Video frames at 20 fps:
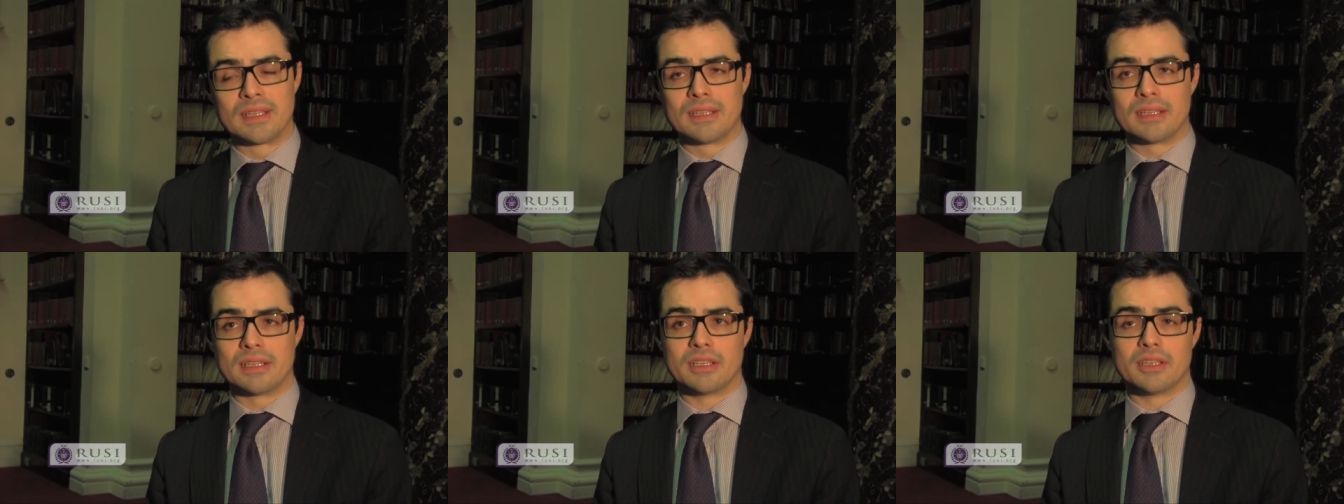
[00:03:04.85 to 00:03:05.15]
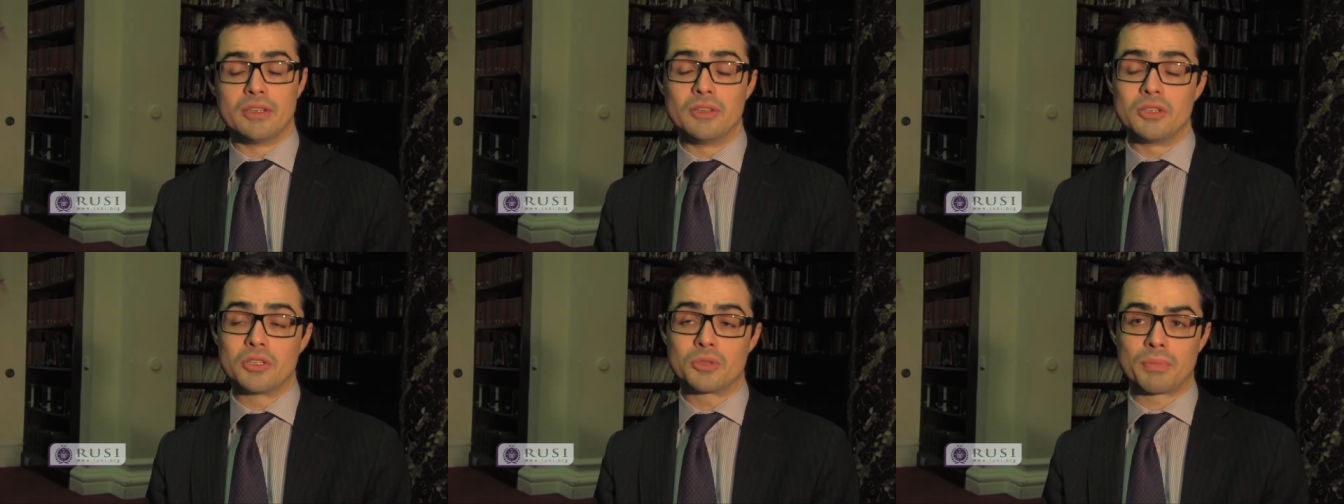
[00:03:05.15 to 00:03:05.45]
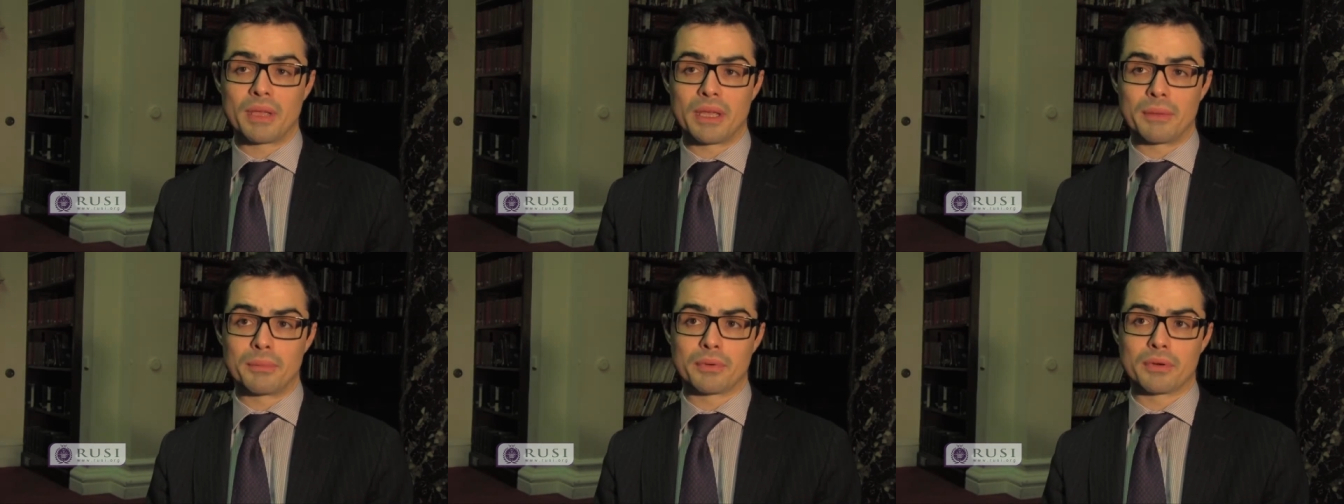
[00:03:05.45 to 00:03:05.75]
uh,
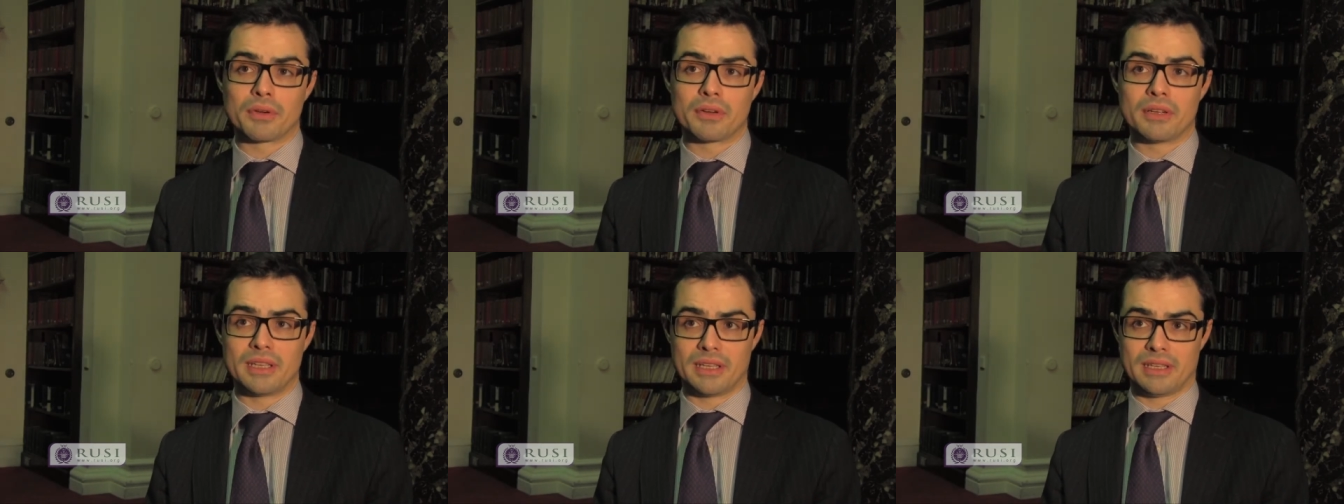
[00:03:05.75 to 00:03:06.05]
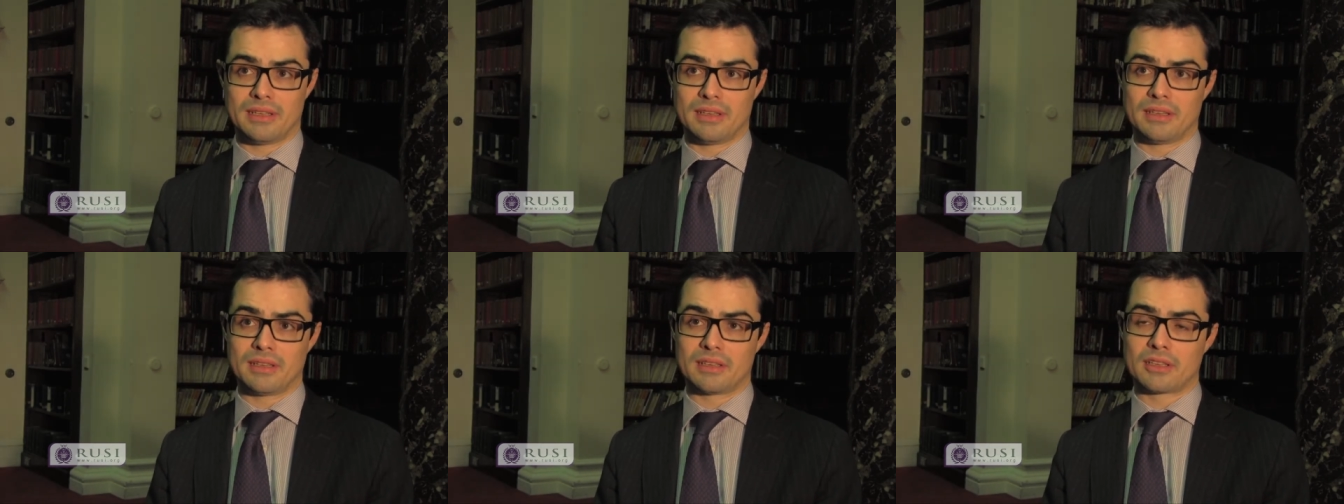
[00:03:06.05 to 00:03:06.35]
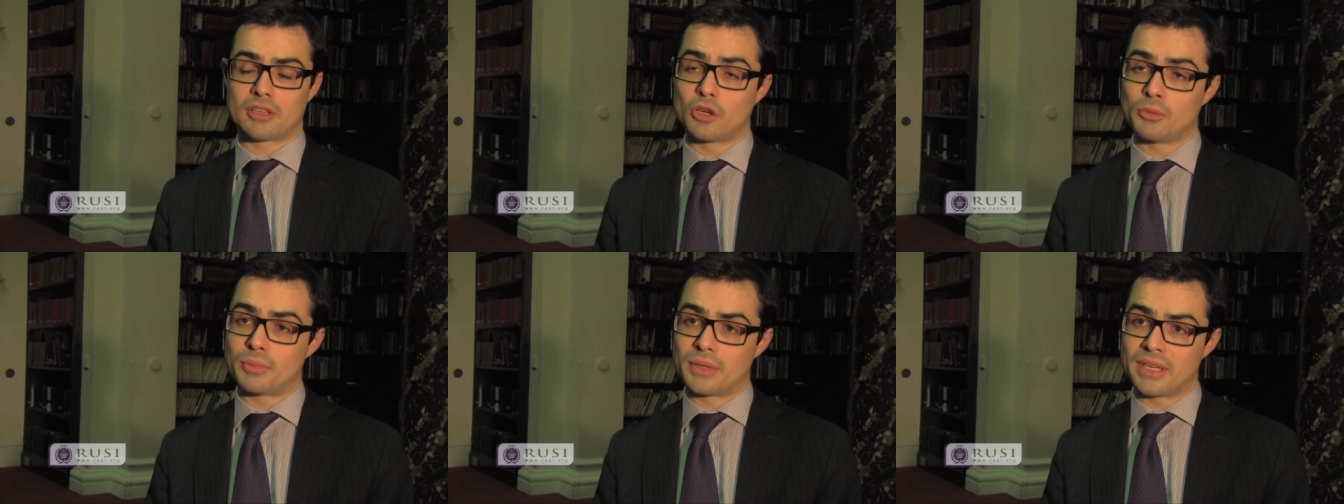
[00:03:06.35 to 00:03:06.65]
newspaper in
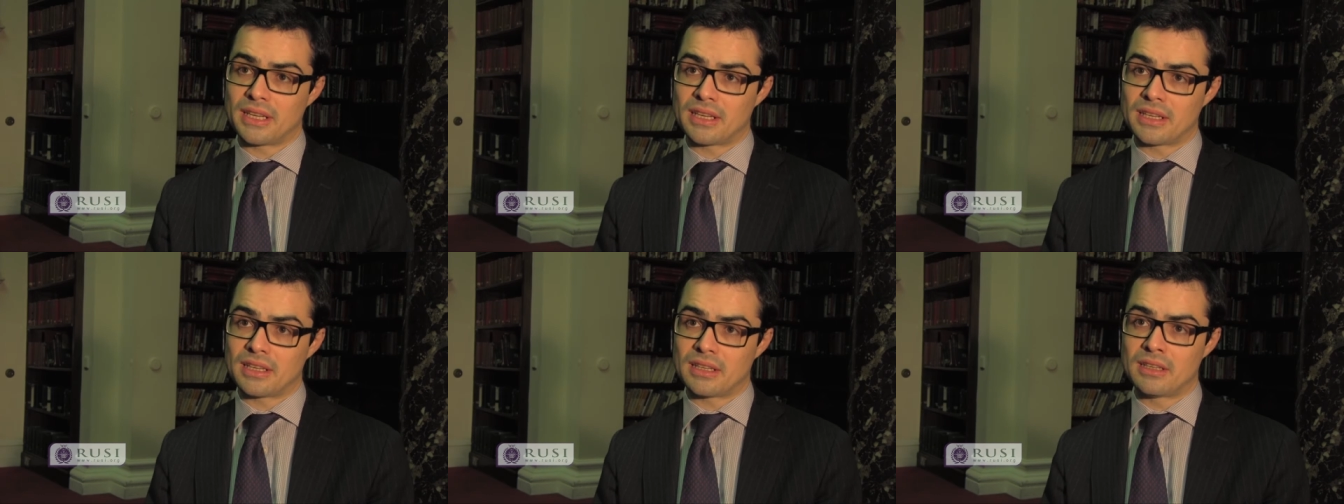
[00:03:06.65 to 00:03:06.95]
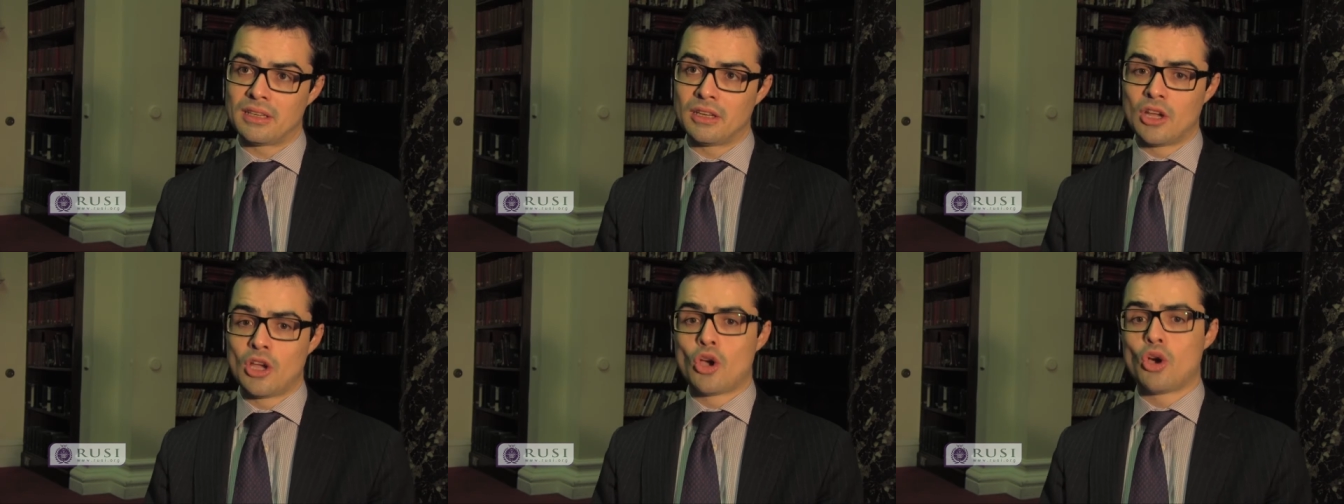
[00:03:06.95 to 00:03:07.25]
Copenhagen,